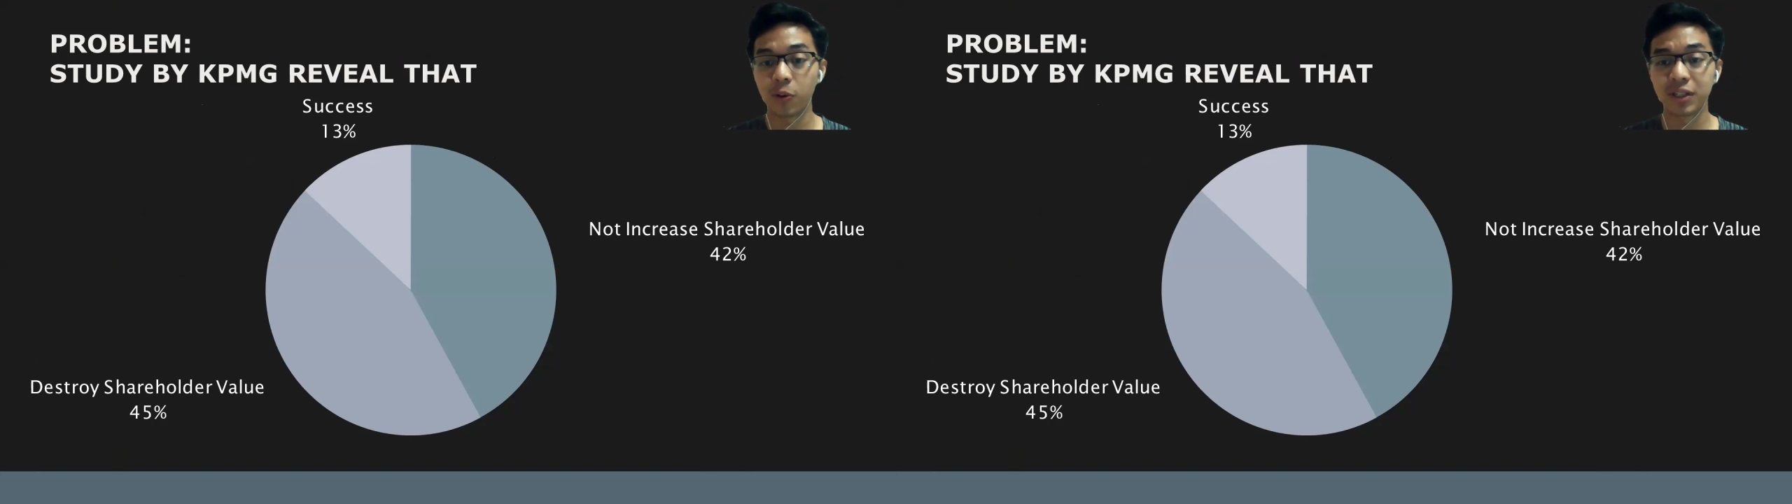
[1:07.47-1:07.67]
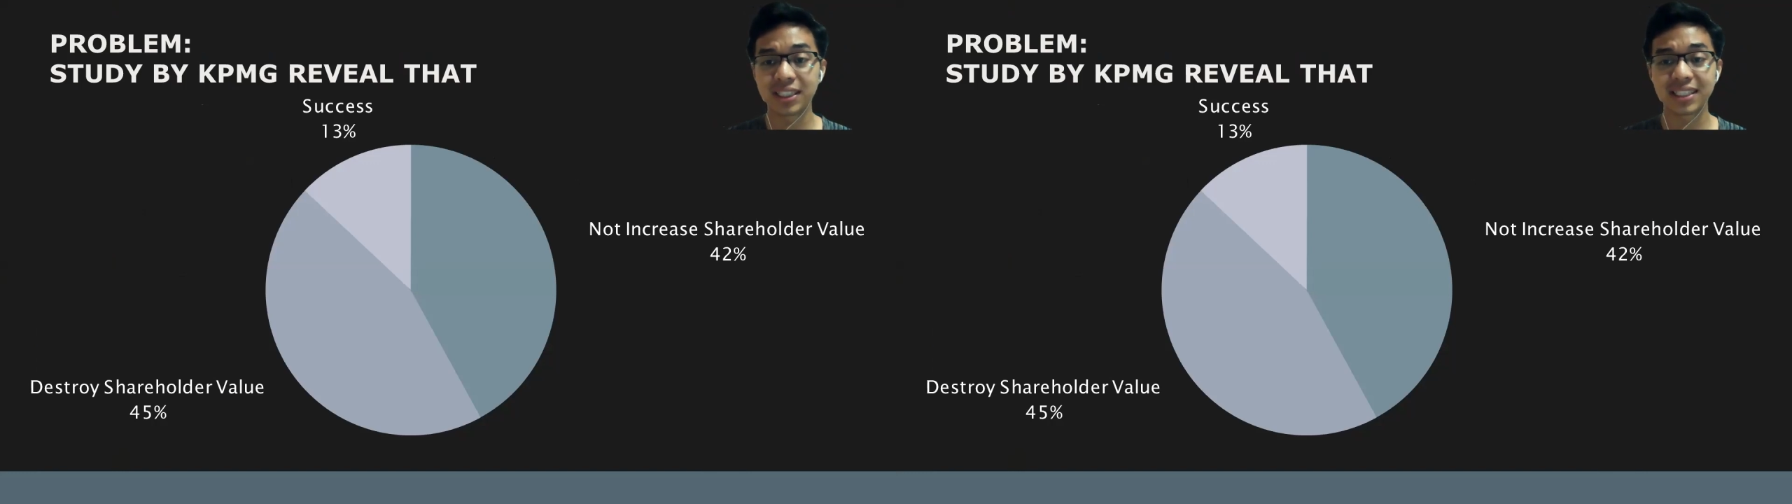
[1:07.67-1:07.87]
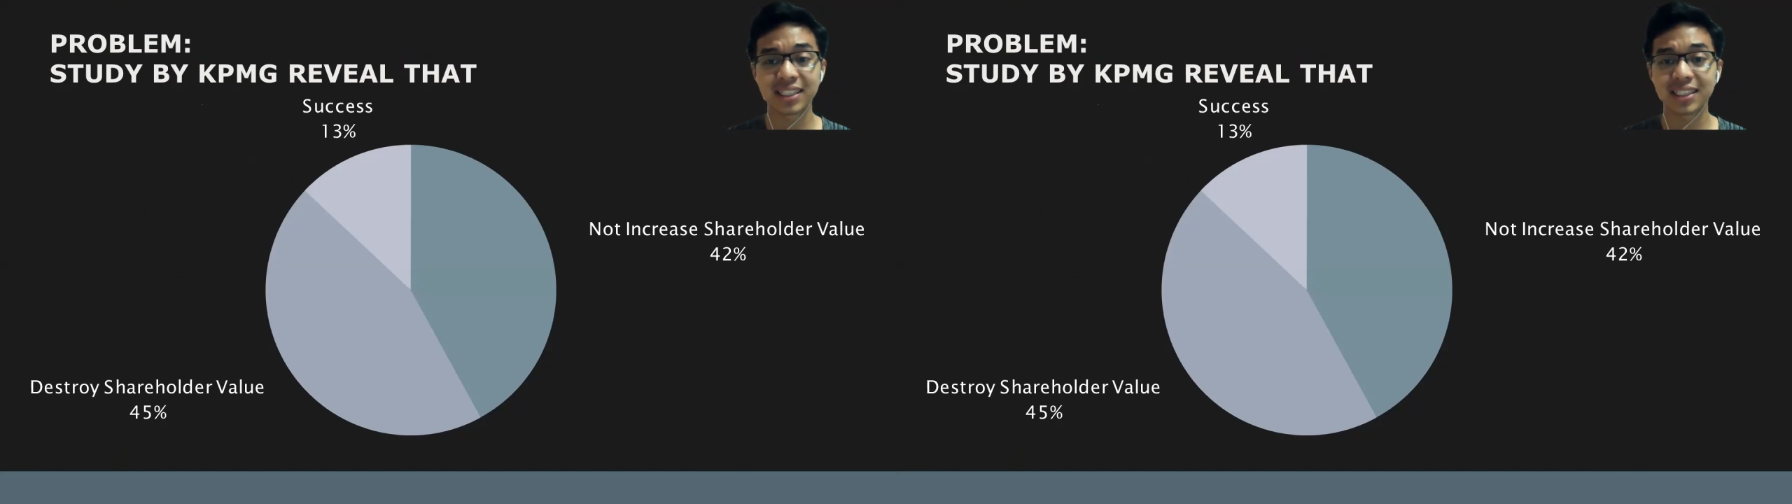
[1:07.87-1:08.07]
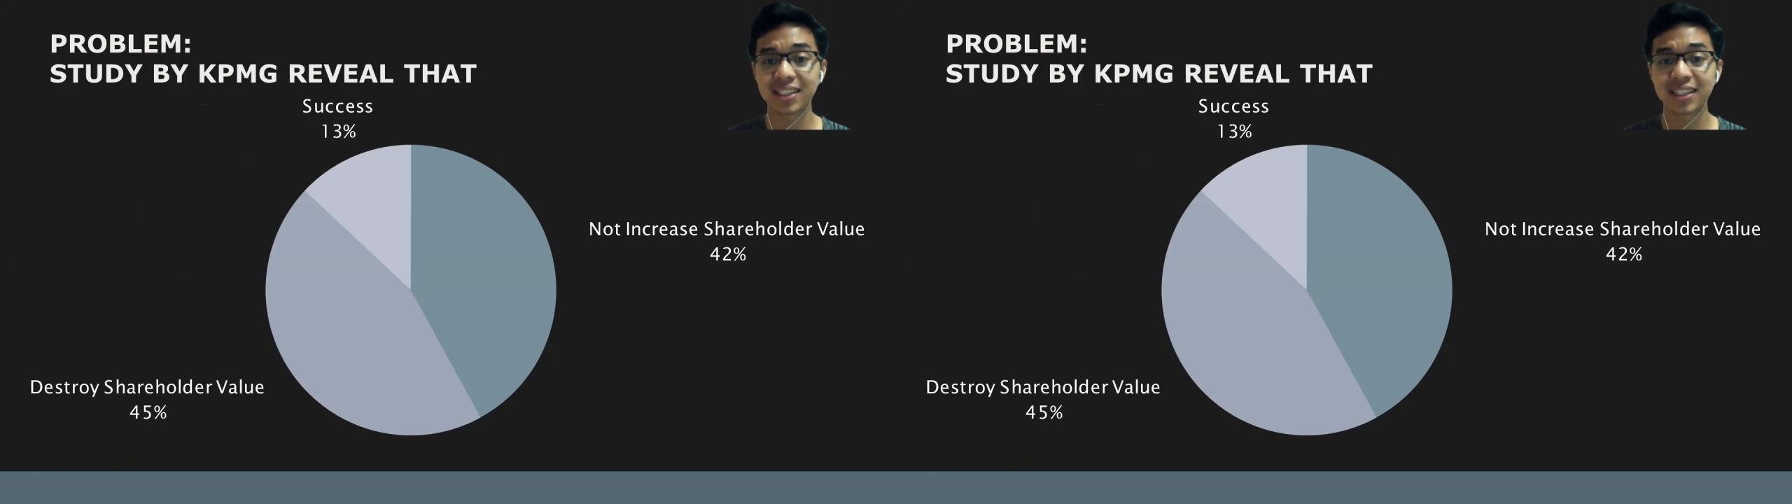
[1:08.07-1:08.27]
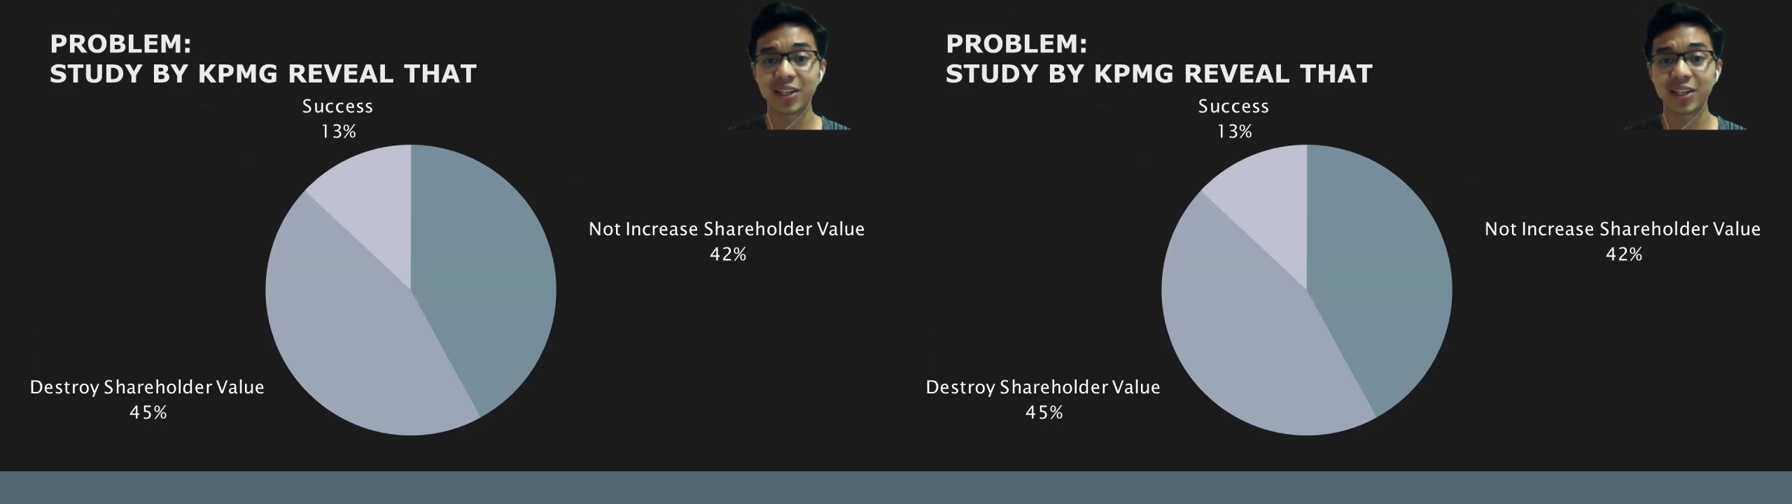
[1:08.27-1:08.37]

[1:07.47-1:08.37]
was,